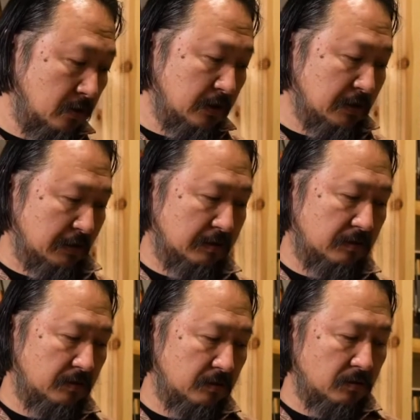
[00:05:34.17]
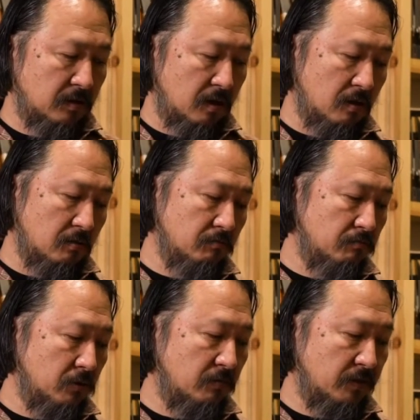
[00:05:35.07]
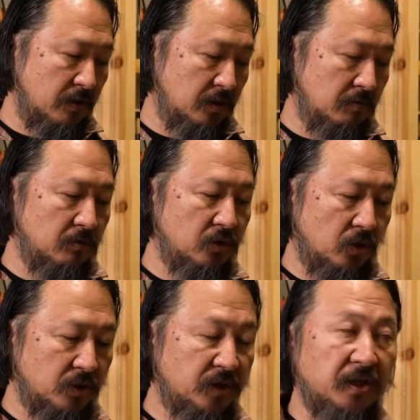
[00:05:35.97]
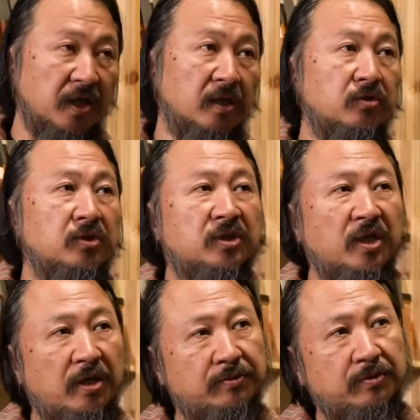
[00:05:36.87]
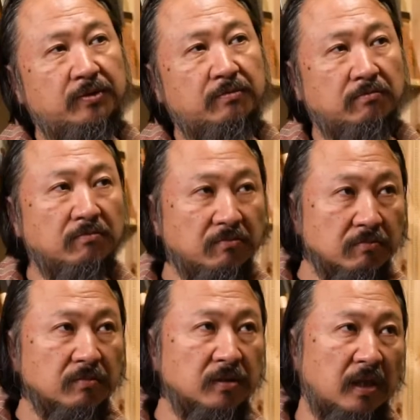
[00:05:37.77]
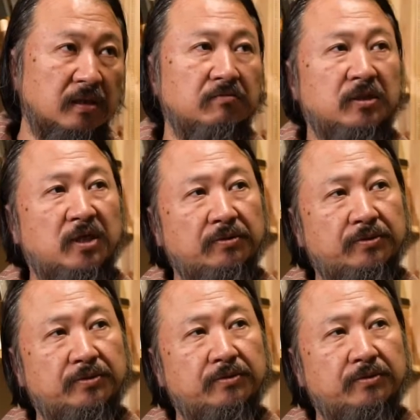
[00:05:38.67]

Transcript: This is probably senior sushi chef or sashimi chef.